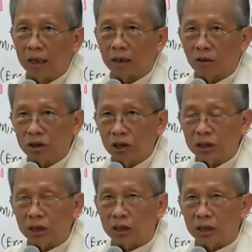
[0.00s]

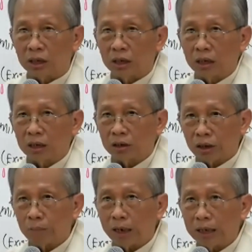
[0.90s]
Consciousness,
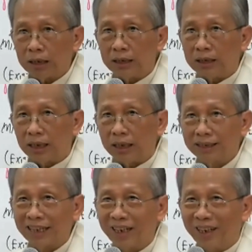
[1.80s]
trap energy, then
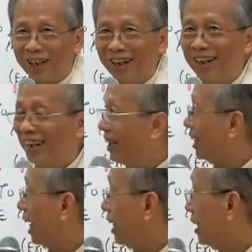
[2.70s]

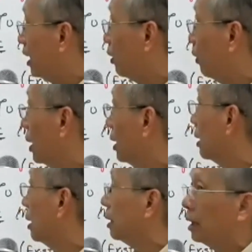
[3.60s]

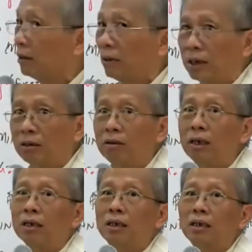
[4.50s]
egoic. That's why they go
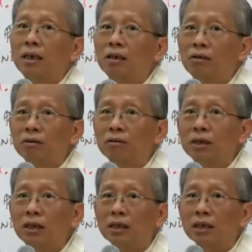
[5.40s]
and create all
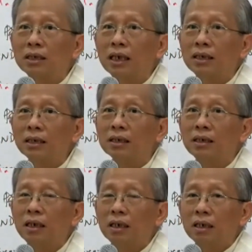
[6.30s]
those things, the
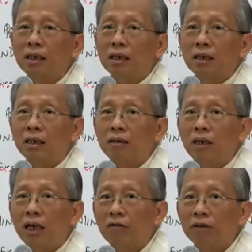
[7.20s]
scientists. If
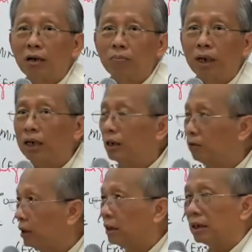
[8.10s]
they have Dhamma, they
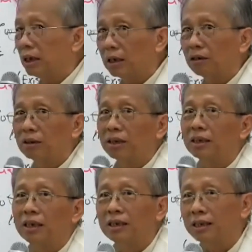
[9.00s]
will create all
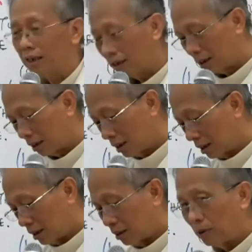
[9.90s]
this, understand?
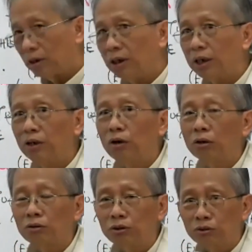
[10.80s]
Because they know
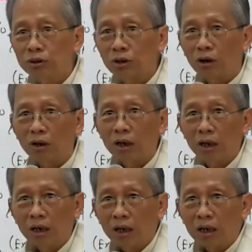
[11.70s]
how to use thought.
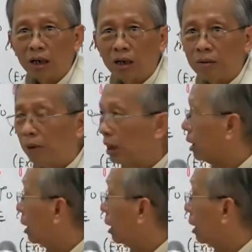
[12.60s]
But